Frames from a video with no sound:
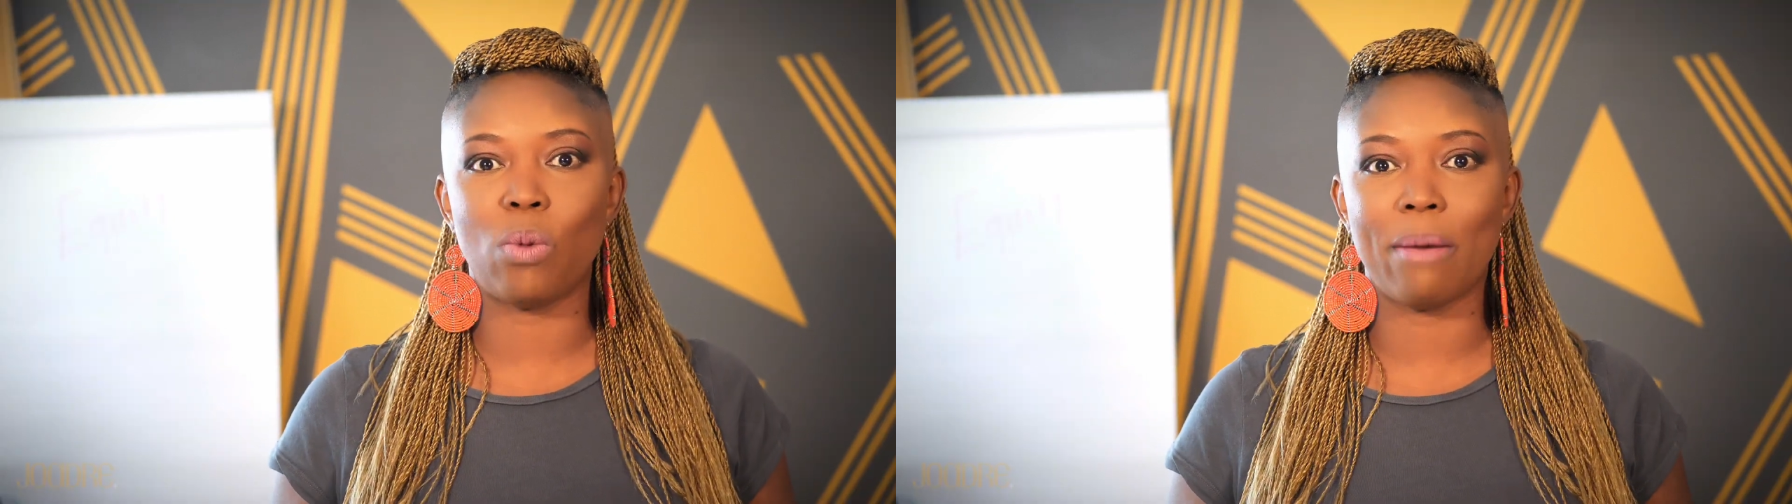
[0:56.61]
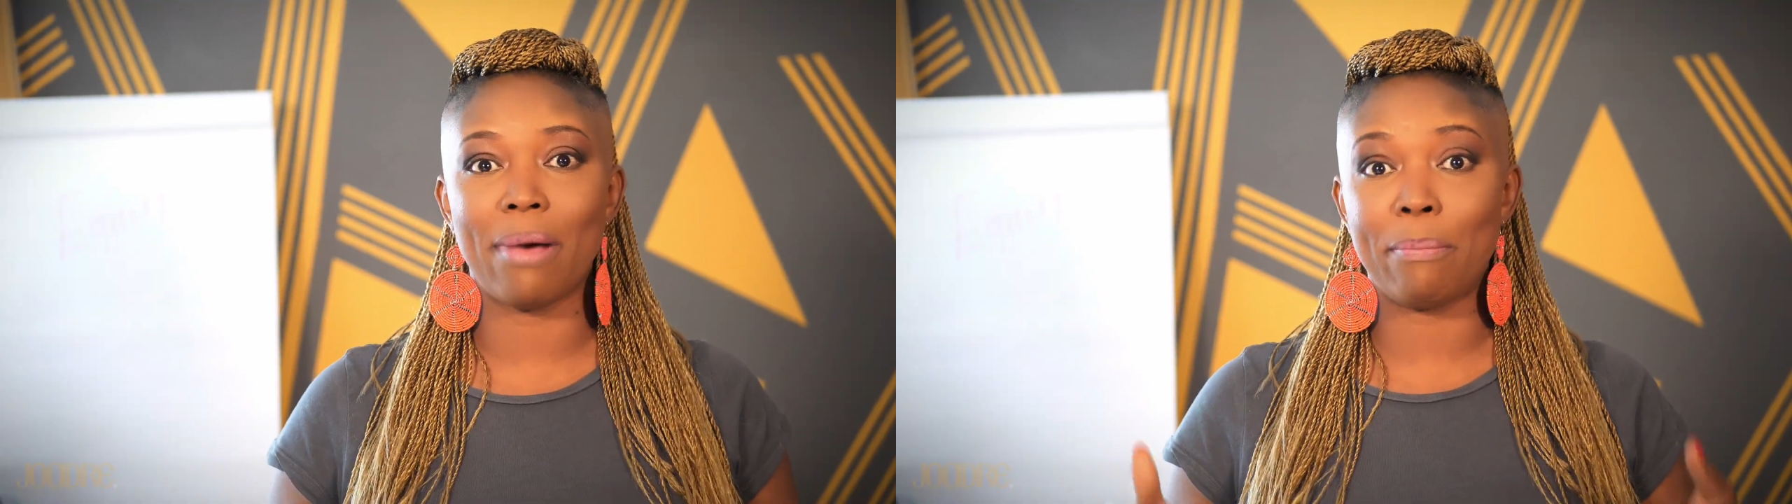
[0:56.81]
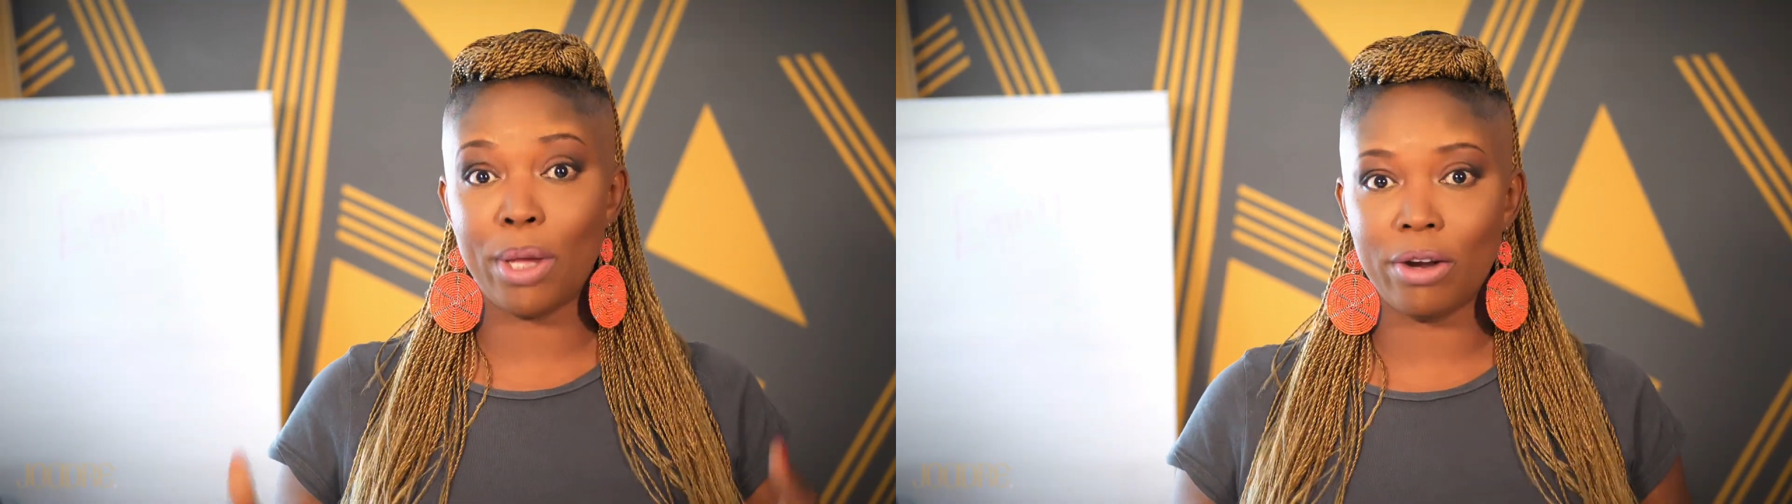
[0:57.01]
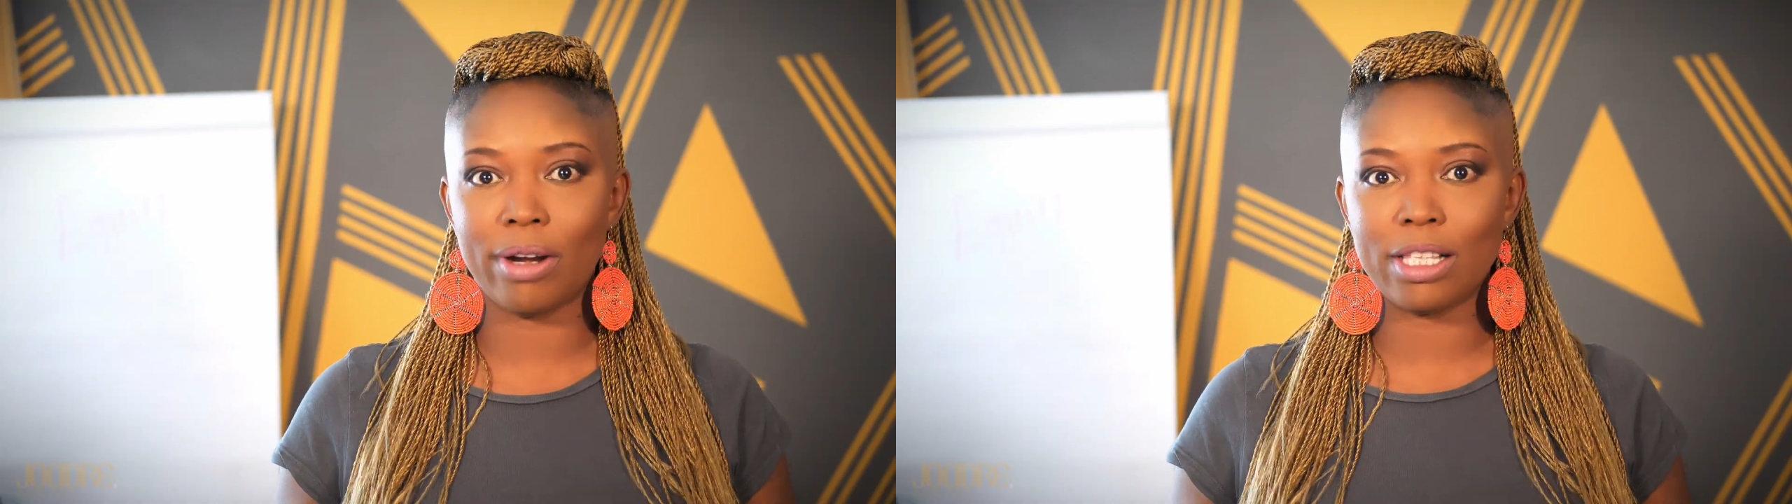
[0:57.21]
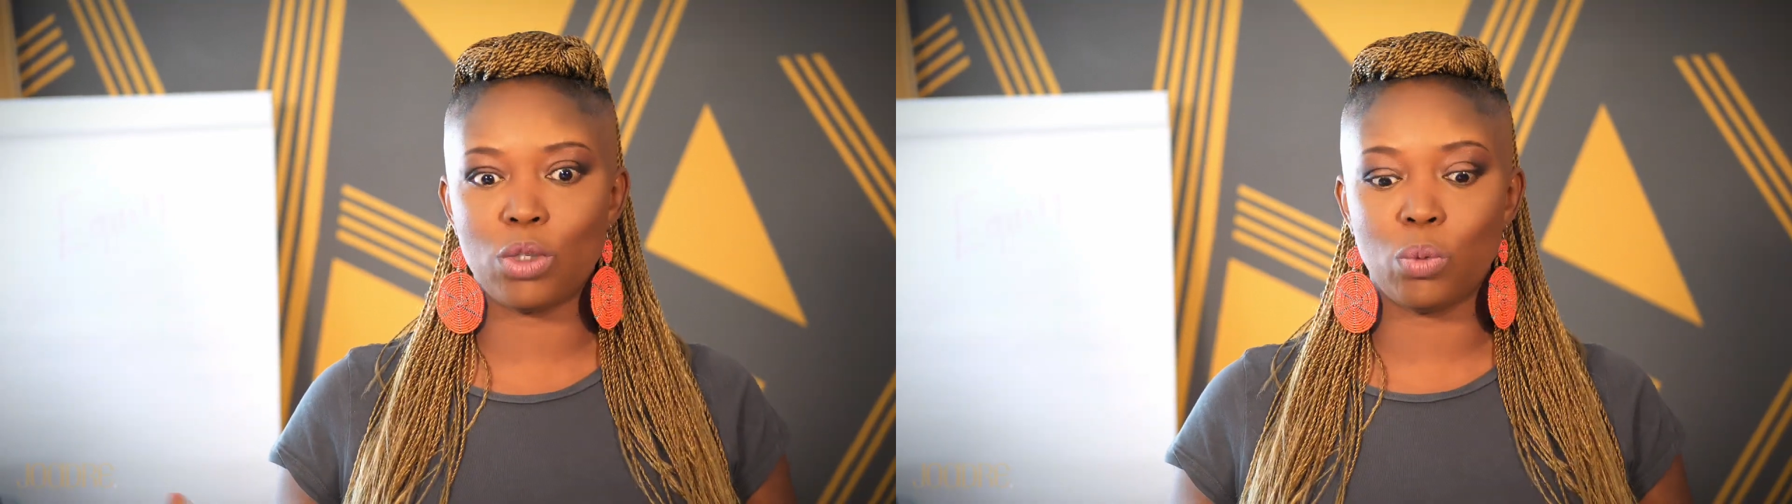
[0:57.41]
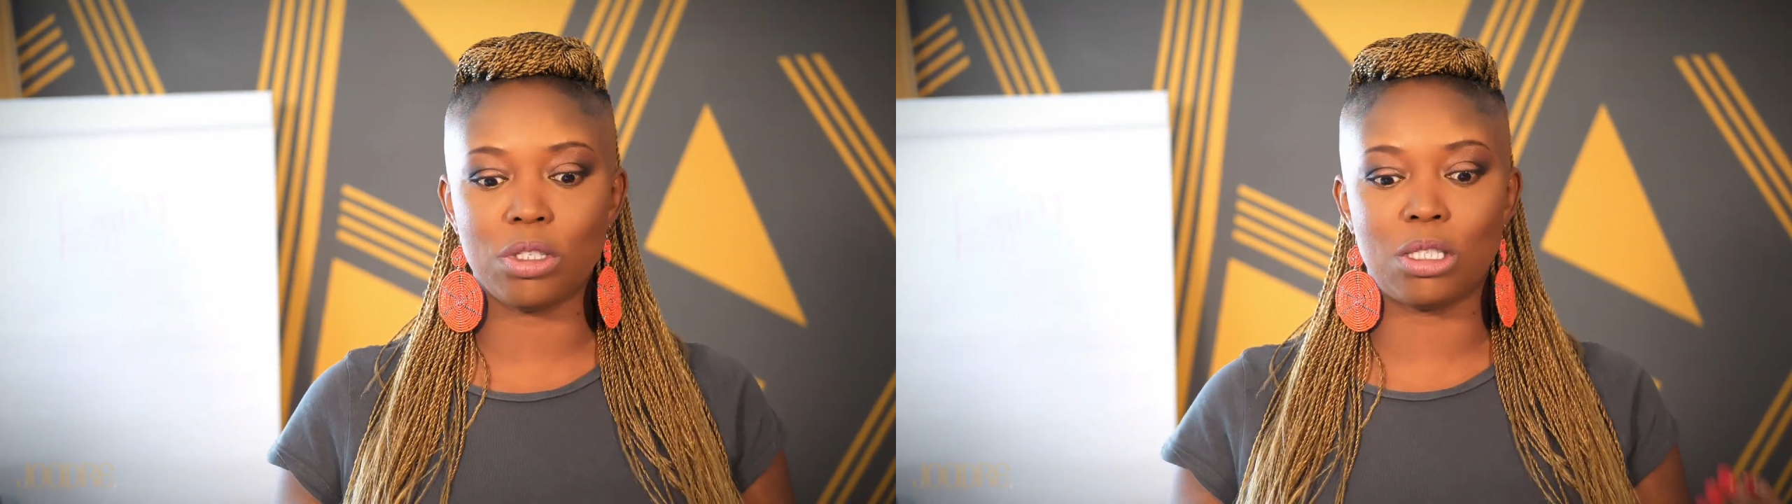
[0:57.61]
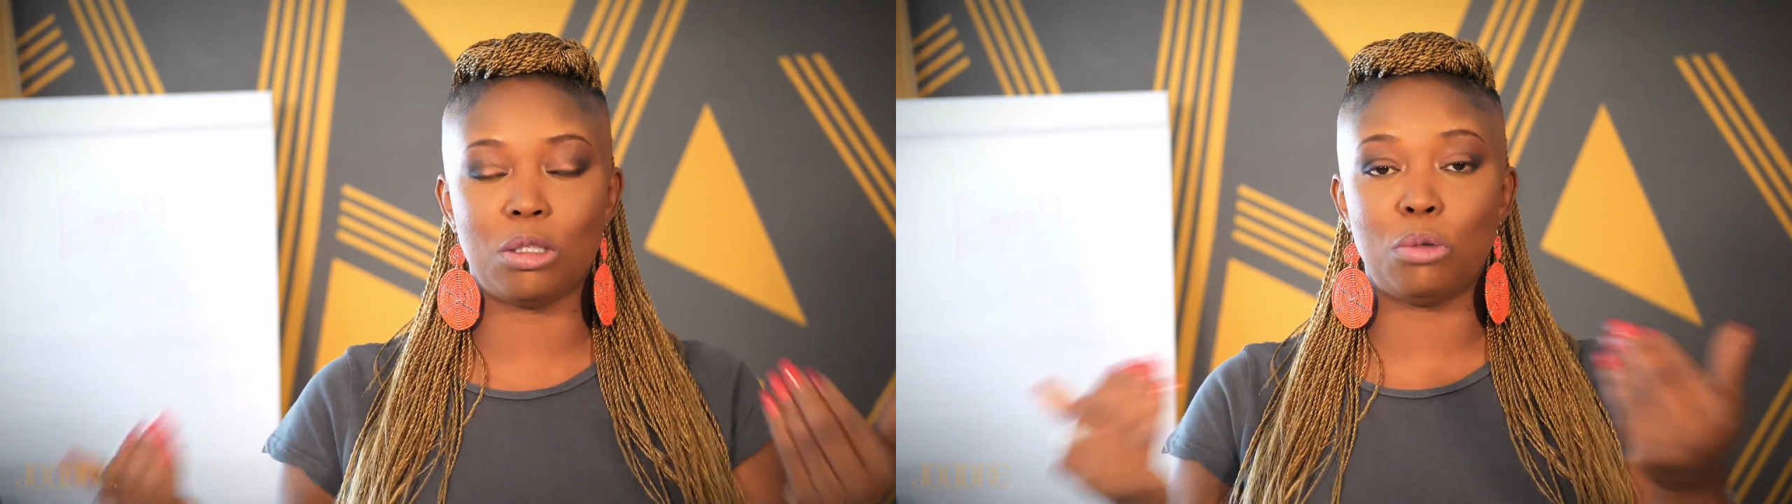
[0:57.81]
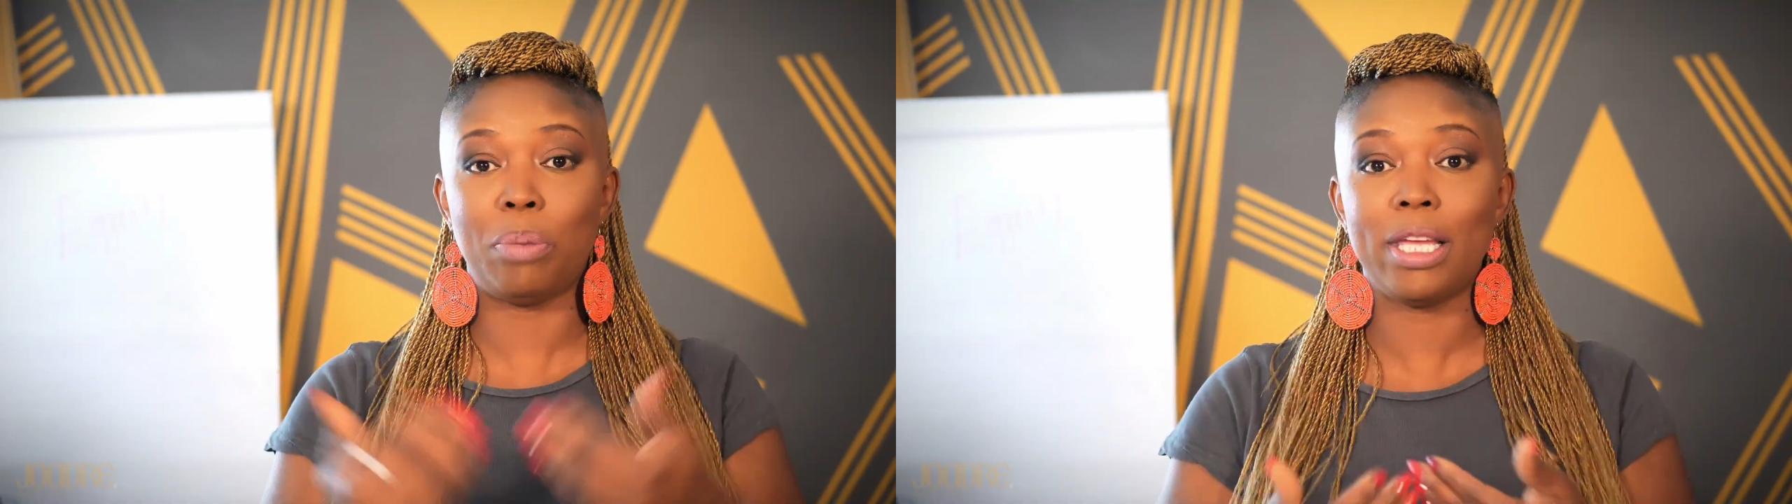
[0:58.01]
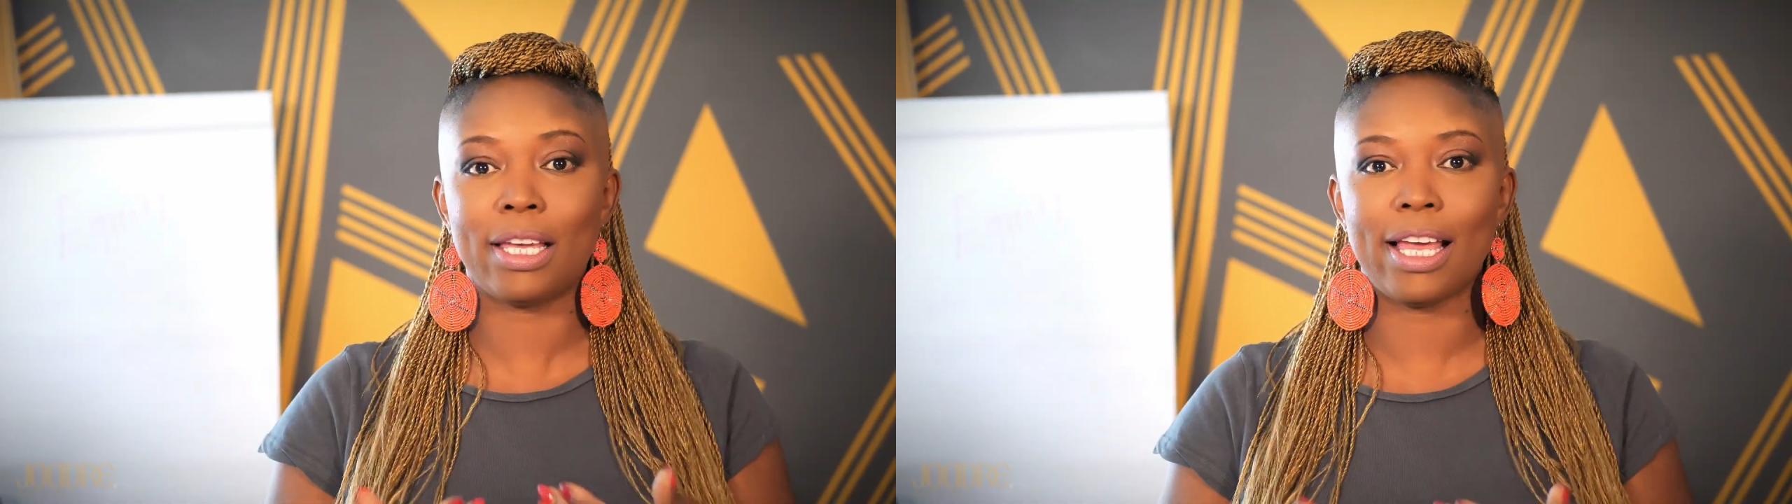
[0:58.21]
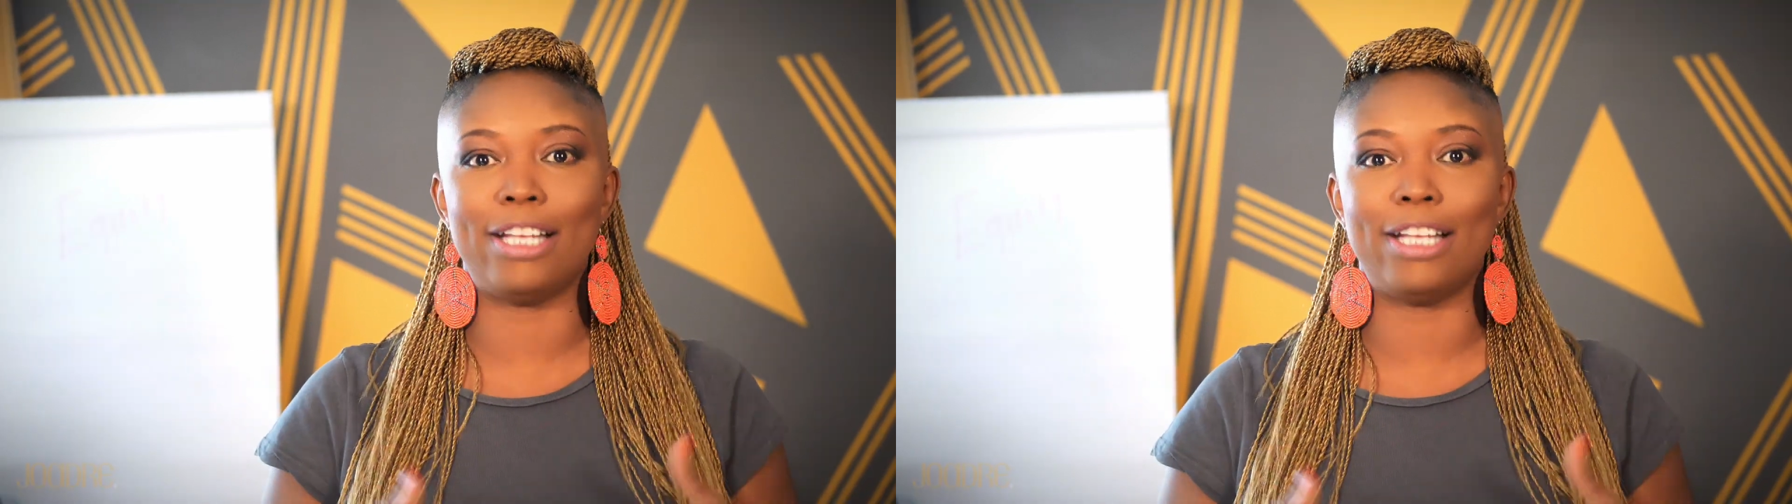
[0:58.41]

where my parents will speak